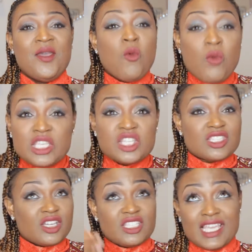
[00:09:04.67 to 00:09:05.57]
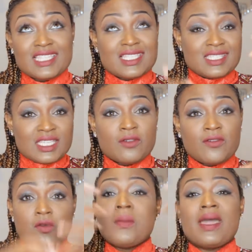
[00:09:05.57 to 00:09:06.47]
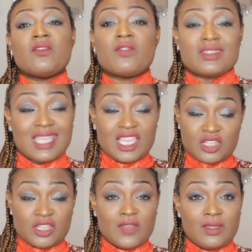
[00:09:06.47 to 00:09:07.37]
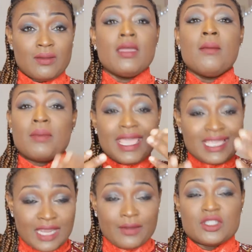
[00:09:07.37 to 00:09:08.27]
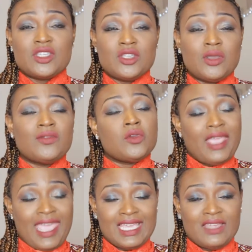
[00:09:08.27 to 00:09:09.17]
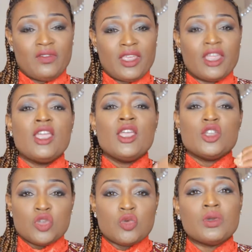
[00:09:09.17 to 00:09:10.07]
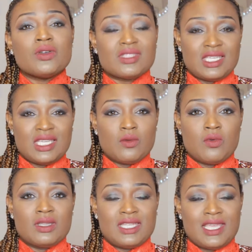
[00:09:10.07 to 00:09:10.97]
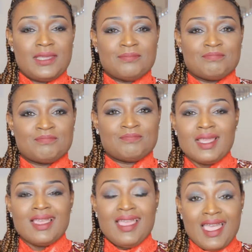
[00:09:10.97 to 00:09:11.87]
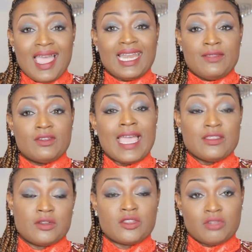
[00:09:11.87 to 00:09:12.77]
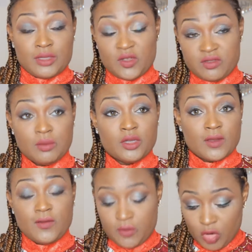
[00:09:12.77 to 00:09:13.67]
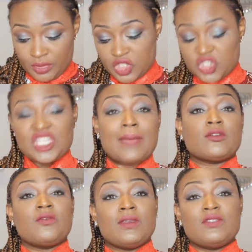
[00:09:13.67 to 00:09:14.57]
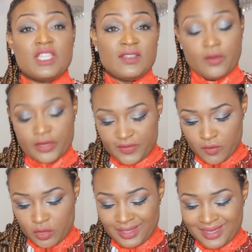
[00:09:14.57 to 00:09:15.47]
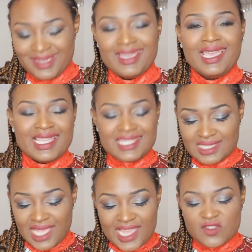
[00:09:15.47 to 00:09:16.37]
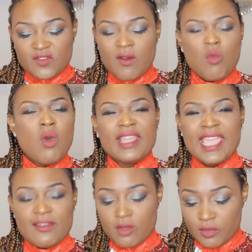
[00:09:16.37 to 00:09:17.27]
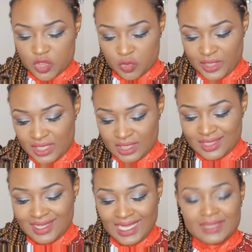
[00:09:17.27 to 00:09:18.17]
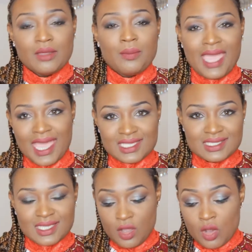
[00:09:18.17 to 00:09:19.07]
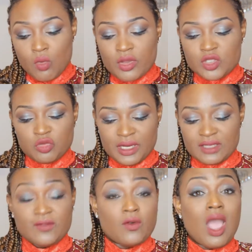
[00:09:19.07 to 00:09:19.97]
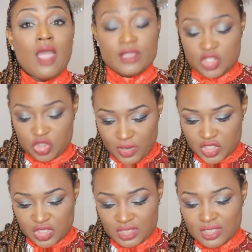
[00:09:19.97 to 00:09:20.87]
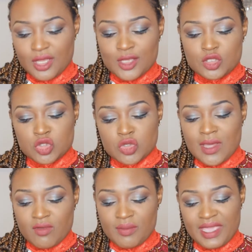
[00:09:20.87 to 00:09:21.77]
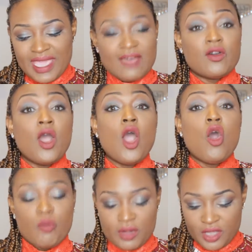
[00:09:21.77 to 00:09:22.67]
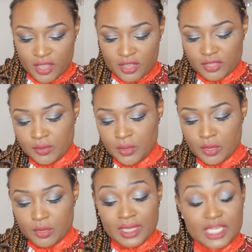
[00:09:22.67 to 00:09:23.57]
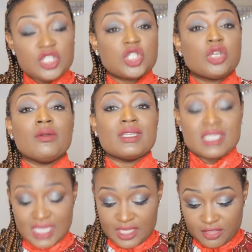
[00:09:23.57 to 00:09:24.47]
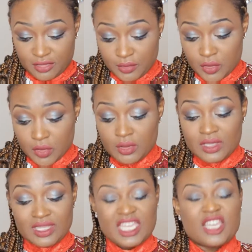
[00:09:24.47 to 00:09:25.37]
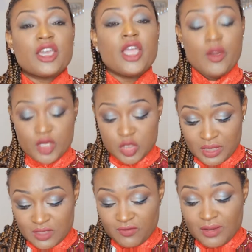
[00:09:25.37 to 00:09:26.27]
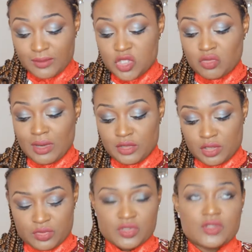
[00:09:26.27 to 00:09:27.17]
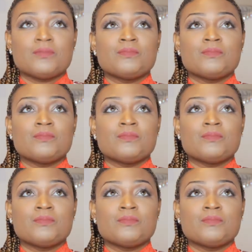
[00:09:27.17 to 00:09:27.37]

We just are yet to see the full manifestation of it. But I guarantee you, if you hang in there, you will see it one day. I leave you guys with a scripture from the book of Romans, chapter 15, verse 4. It says, "For whatever was written in the past was written for our instruction, so that we may have hope through endurance and through the encouragement from the scriptures."